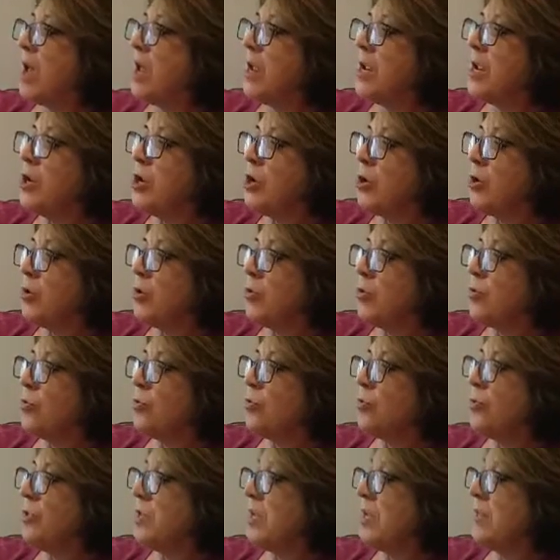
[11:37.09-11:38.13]

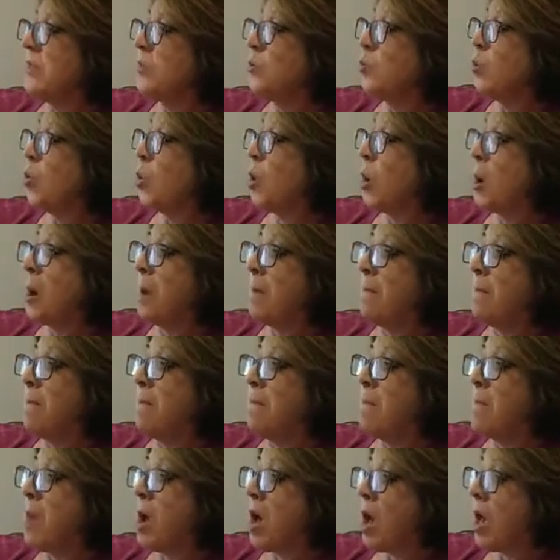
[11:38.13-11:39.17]
knew these were
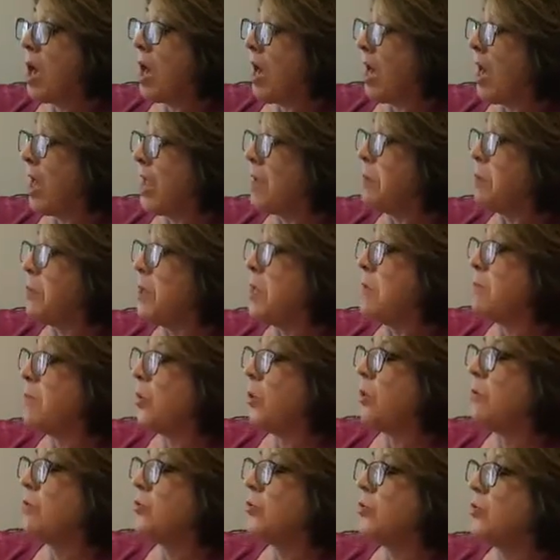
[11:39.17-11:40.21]
my
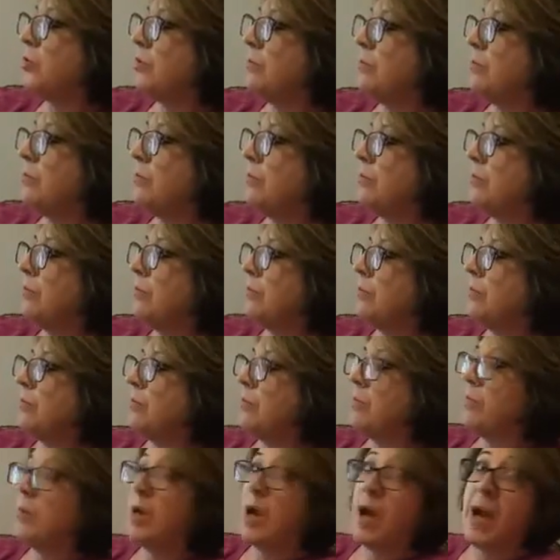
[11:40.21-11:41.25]
peoples.
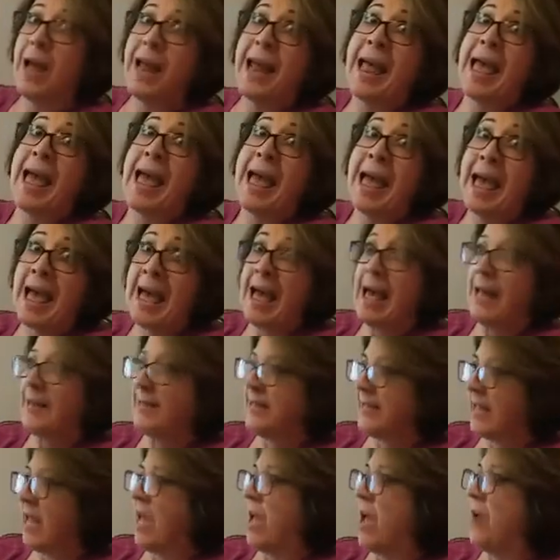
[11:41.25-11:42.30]
I had
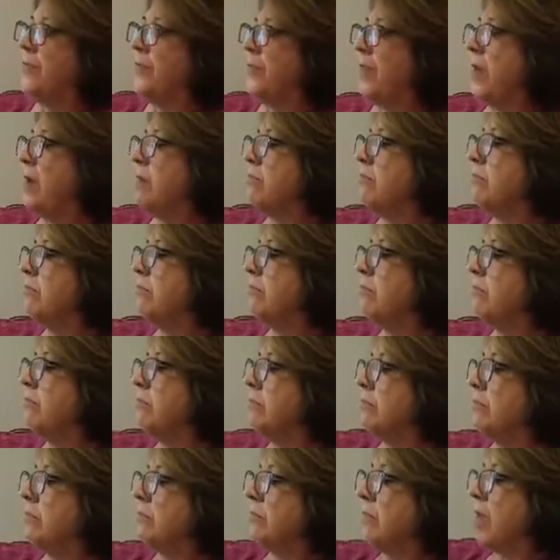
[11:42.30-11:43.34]
to have them.
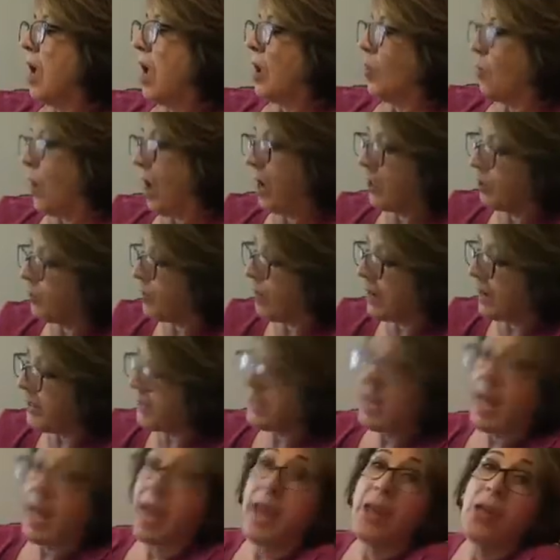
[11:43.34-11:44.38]
I wagged my
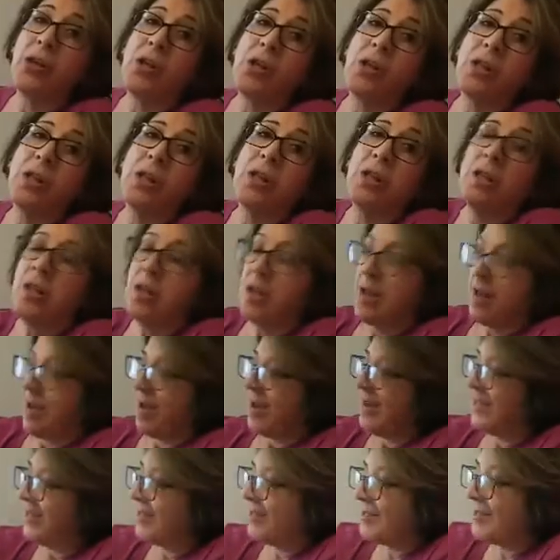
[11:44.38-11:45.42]
tail. I
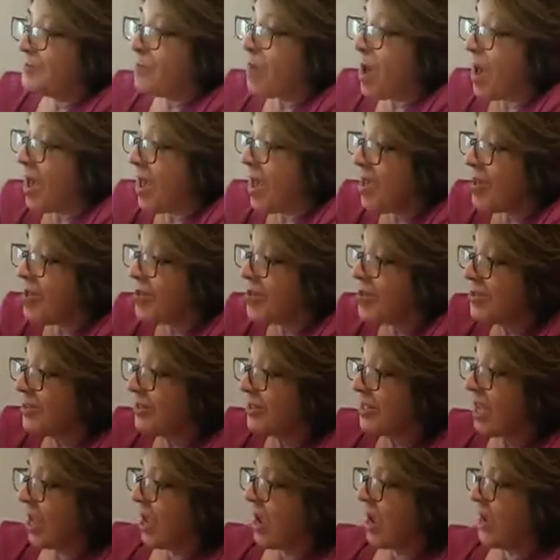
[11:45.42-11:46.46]
smiled.
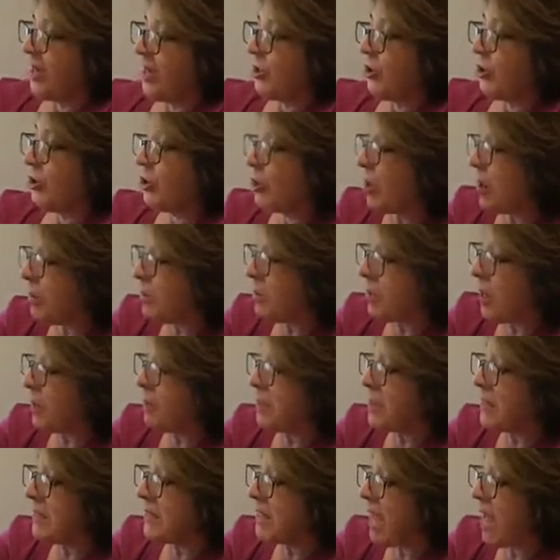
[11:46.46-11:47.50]
I jumped up
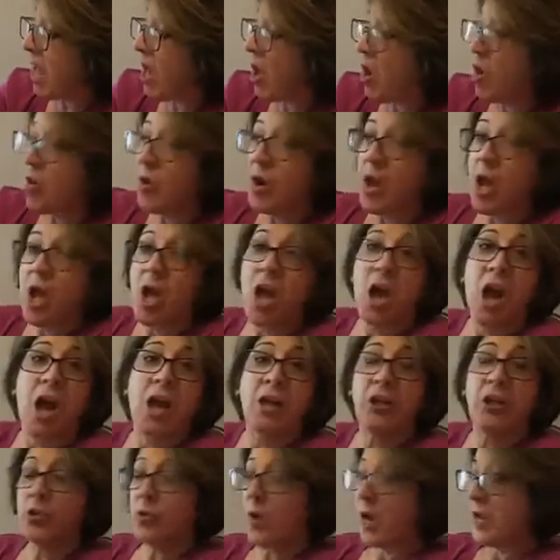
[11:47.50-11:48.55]
and down. I
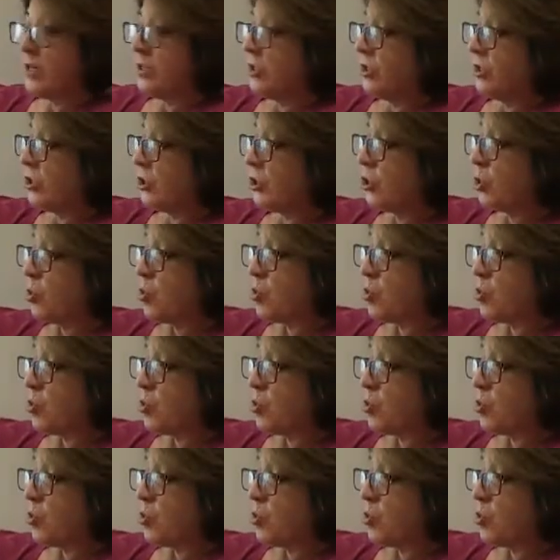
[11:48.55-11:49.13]
tried to squeeze